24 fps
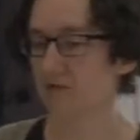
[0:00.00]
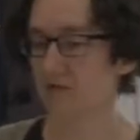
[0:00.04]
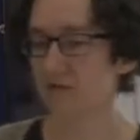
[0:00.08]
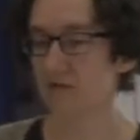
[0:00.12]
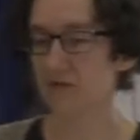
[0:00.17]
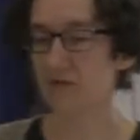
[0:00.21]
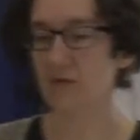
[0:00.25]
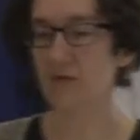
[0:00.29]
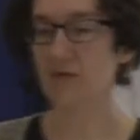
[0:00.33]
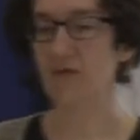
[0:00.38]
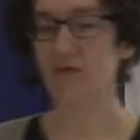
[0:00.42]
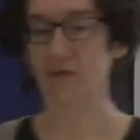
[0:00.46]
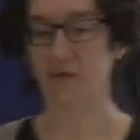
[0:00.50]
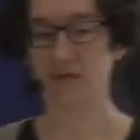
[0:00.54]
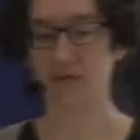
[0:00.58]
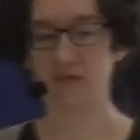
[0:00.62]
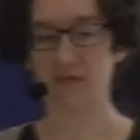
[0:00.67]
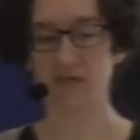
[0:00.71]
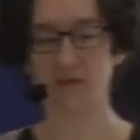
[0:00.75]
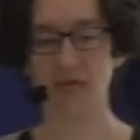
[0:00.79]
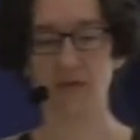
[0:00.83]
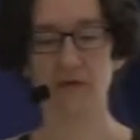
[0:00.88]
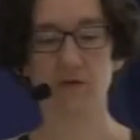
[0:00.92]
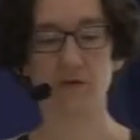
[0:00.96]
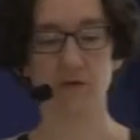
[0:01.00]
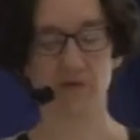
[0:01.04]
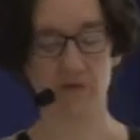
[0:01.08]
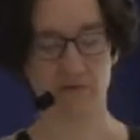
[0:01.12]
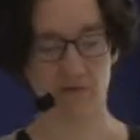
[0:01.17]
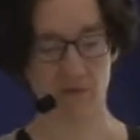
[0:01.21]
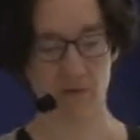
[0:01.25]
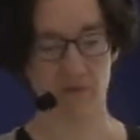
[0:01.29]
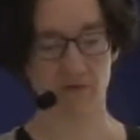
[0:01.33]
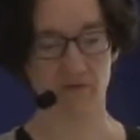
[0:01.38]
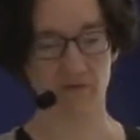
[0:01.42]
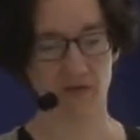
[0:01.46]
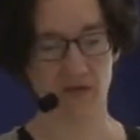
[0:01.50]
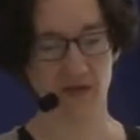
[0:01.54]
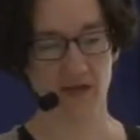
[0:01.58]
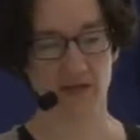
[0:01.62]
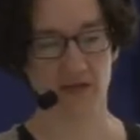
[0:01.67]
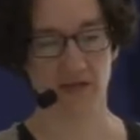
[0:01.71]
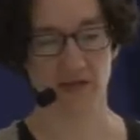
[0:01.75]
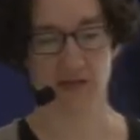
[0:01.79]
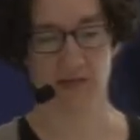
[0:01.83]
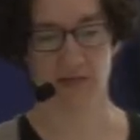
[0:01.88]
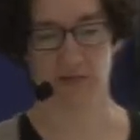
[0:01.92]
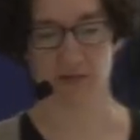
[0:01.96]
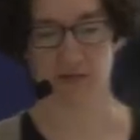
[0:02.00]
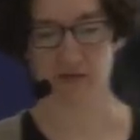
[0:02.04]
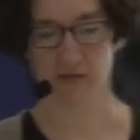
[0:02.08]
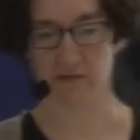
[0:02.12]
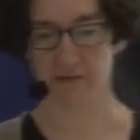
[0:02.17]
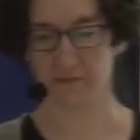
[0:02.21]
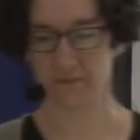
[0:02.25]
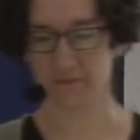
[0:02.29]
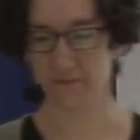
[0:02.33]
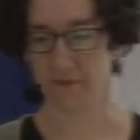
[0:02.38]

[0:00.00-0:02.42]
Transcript: So there is no standard form for that language,